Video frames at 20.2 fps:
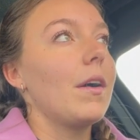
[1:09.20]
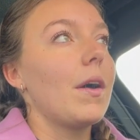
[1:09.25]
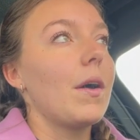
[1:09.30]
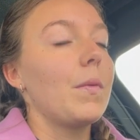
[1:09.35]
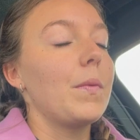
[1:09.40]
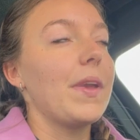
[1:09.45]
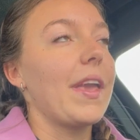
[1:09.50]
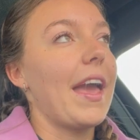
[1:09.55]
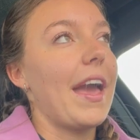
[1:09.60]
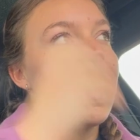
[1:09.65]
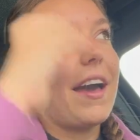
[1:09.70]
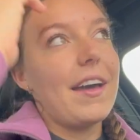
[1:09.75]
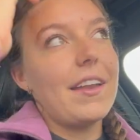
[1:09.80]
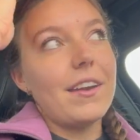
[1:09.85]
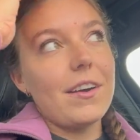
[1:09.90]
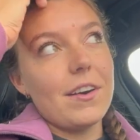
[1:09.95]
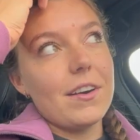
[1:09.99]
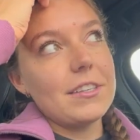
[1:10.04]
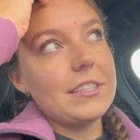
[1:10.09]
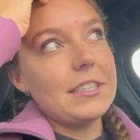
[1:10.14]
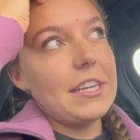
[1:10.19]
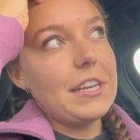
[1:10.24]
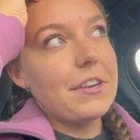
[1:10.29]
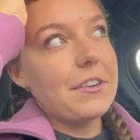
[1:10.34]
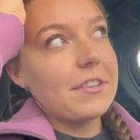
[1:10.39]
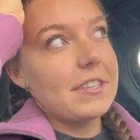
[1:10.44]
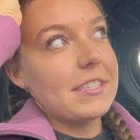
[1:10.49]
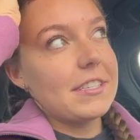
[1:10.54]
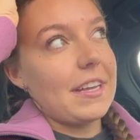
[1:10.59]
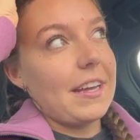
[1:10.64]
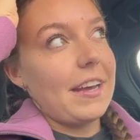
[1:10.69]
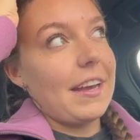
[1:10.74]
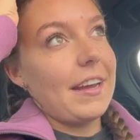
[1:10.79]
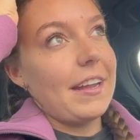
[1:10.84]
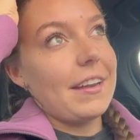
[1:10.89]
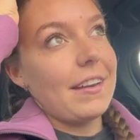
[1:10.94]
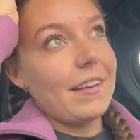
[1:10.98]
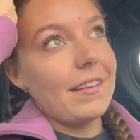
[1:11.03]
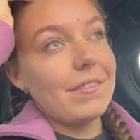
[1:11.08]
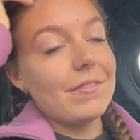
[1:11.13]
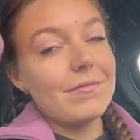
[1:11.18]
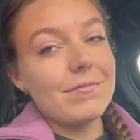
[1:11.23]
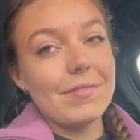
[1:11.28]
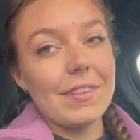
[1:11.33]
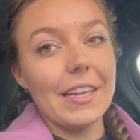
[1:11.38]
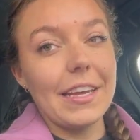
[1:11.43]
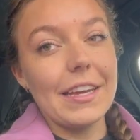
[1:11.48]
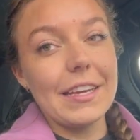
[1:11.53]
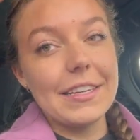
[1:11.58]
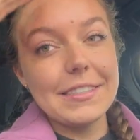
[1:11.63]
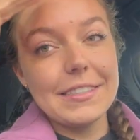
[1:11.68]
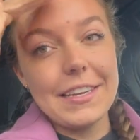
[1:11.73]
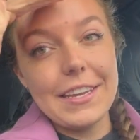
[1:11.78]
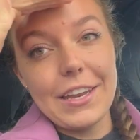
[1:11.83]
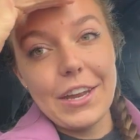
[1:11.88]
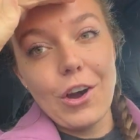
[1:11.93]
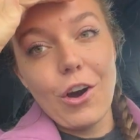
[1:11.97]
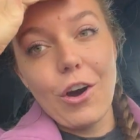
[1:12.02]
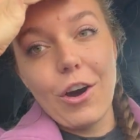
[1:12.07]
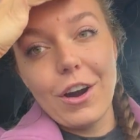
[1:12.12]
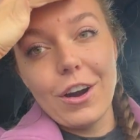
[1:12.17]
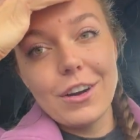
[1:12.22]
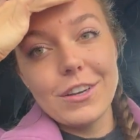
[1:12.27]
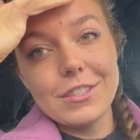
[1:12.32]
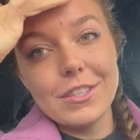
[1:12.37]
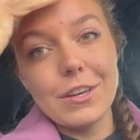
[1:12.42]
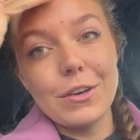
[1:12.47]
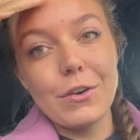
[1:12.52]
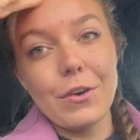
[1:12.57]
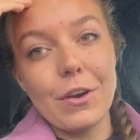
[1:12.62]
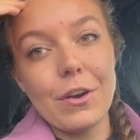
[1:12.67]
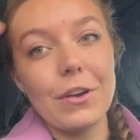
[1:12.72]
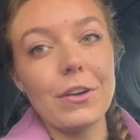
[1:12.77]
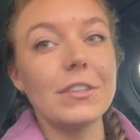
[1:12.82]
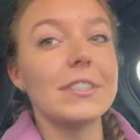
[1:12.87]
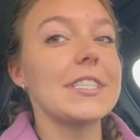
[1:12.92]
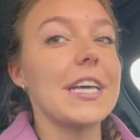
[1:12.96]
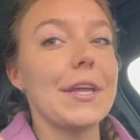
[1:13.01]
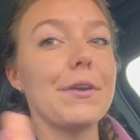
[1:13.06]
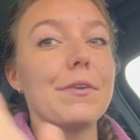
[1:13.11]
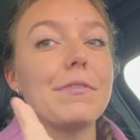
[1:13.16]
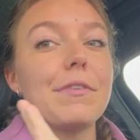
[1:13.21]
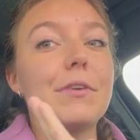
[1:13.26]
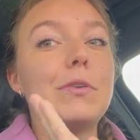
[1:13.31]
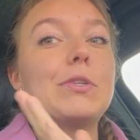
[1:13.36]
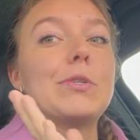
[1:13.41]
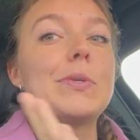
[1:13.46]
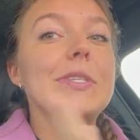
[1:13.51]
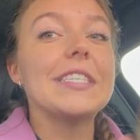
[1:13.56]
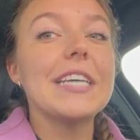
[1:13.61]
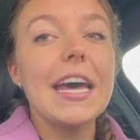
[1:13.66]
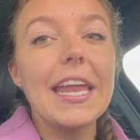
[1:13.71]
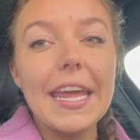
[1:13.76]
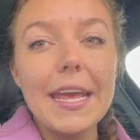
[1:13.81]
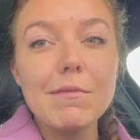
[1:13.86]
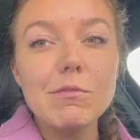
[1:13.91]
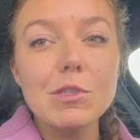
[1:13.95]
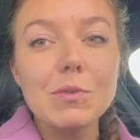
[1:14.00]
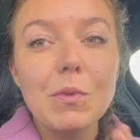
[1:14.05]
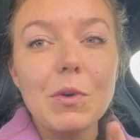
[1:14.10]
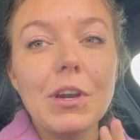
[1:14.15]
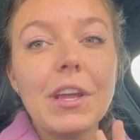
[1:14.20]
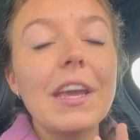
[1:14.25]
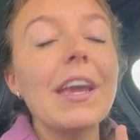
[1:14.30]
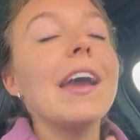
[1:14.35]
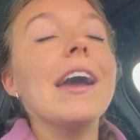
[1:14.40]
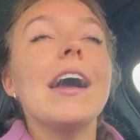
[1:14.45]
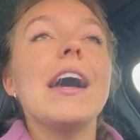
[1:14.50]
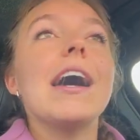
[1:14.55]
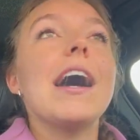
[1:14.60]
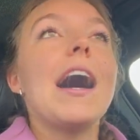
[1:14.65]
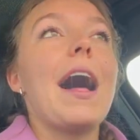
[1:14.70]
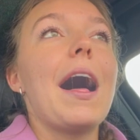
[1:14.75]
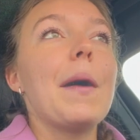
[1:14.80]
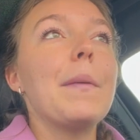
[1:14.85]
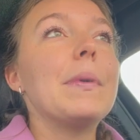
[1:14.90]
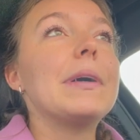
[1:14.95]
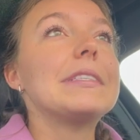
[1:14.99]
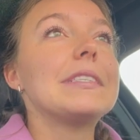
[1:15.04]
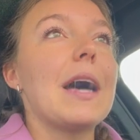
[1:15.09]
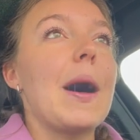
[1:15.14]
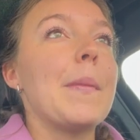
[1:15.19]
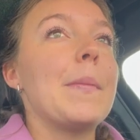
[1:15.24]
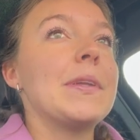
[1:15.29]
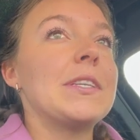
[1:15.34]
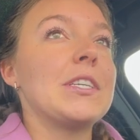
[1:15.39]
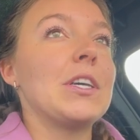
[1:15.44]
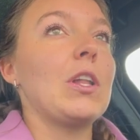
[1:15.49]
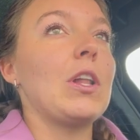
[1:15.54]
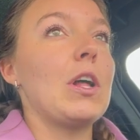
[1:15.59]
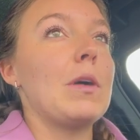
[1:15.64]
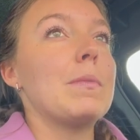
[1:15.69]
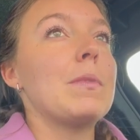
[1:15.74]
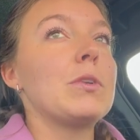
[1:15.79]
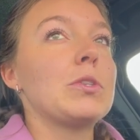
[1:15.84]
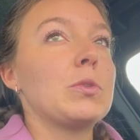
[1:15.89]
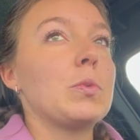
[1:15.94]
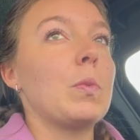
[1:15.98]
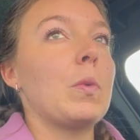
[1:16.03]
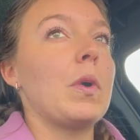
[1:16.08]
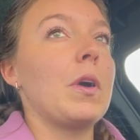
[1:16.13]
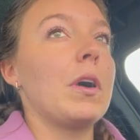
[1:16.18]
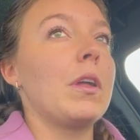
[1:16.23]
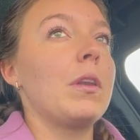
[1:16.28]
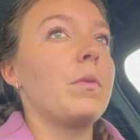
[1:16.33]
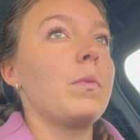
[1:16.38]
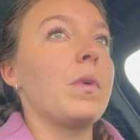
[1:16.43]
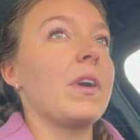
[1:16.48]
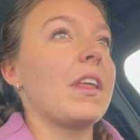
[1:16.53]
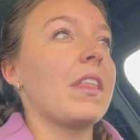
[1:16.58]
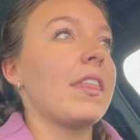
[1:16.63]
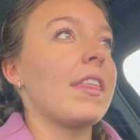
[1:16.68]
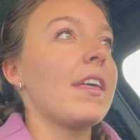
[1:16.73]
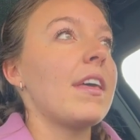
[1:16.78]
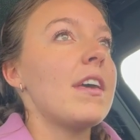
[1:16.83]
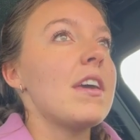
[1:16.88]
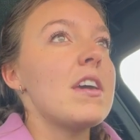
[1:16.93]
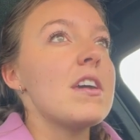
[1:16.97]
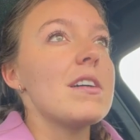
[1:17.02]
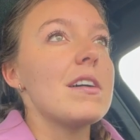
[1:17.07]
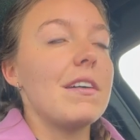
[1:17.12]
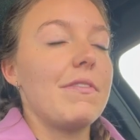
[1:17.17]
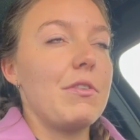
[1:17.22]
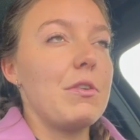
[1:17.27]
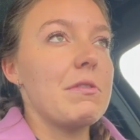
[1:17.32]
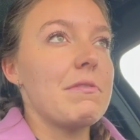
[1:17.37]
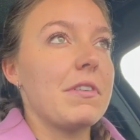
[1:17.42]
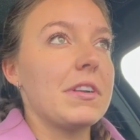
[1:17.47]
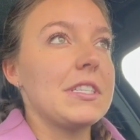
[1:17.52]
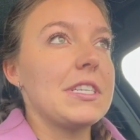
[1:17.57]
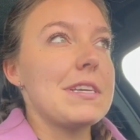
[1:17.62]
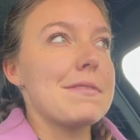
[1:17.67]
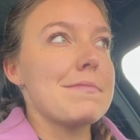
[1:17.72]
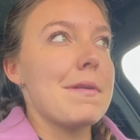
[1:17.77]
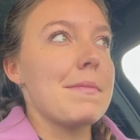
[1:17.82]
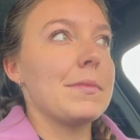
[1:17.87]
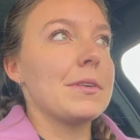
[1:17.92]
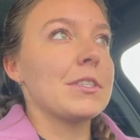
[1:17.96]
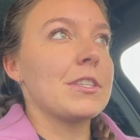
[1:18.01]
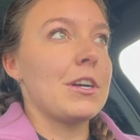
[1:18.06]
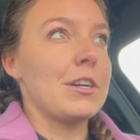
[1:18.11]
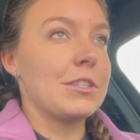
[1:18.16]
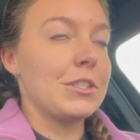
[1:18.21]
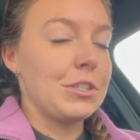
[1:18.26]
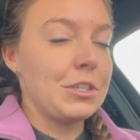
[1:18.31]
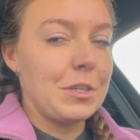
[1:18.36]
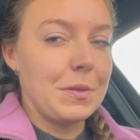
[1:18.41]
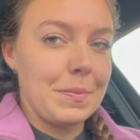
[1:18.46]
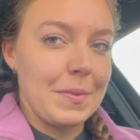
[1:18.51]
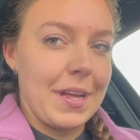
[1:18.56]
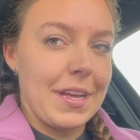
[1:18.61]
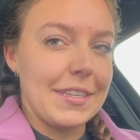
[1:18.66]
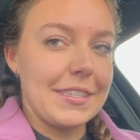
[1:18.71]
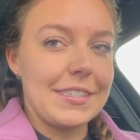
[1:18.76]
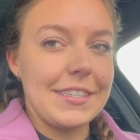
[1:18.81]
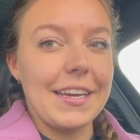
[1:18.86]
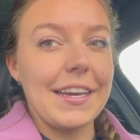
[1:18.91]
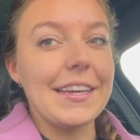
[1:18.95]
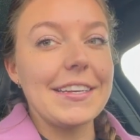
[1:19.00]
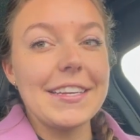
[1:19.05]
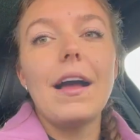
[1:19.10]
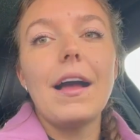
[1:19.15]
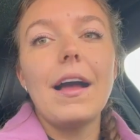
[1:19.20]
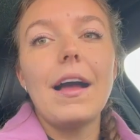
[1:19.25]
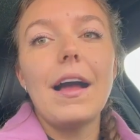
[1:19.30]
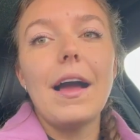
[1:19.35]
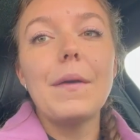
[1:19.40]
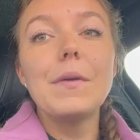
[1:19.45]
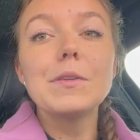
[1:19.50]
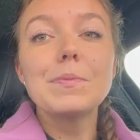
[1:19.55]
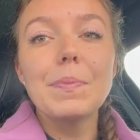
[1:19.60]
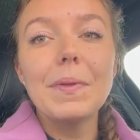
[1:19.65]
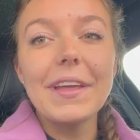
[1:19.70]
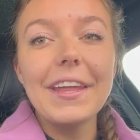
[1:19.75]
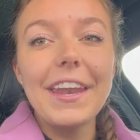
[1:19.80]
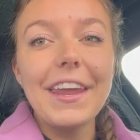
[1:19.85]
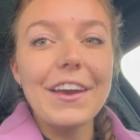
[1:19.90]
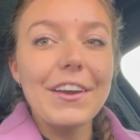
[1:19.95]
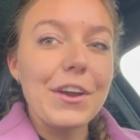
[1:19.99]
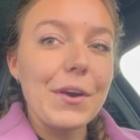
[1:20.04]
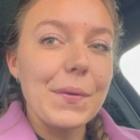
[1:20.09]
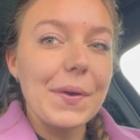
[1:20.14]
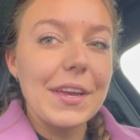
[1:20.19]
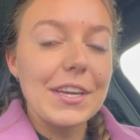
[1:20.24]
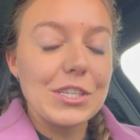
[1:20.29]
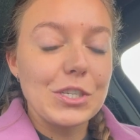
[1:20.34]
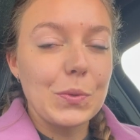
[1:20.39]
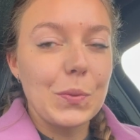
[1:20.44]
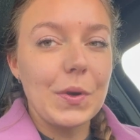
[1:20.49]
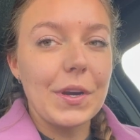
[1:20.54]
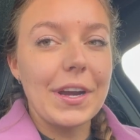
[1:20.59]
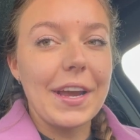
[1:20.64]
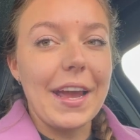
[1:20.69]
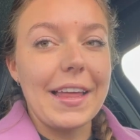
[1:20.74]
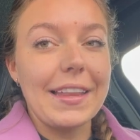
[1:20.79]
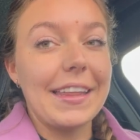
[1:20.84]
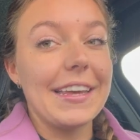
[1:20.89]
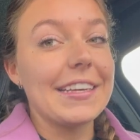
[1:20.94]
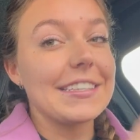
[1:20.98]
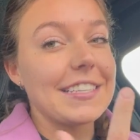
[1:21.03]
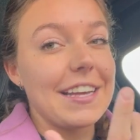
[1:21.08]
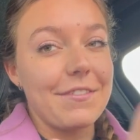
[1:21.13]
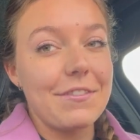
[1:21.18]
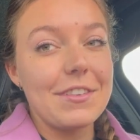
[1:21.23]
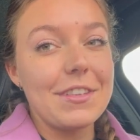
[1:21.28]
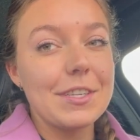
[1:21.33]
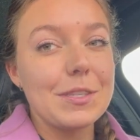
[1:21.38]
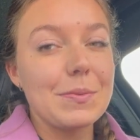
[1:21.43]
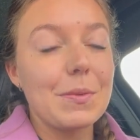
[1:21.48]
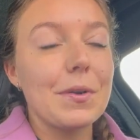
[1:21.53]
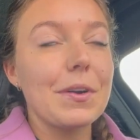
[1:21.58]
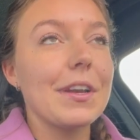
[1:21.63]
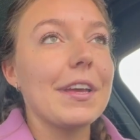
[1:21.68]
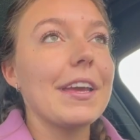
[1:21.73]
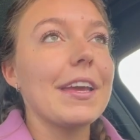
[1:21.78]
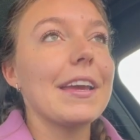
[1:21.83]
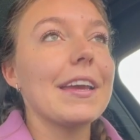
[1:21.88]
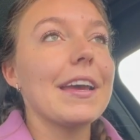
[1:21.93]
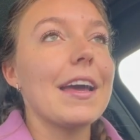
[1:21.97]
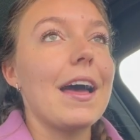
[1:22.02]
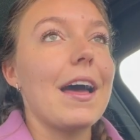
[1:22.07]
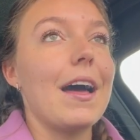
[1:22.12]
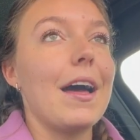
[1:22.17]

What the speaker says: We had our senior design, like, CDR, so critical design review, due at 10 a.m. this morning. I was up until almost 1 with a few of our team members on Zoom last night. I was planning on going into work at, like, 7 this morning,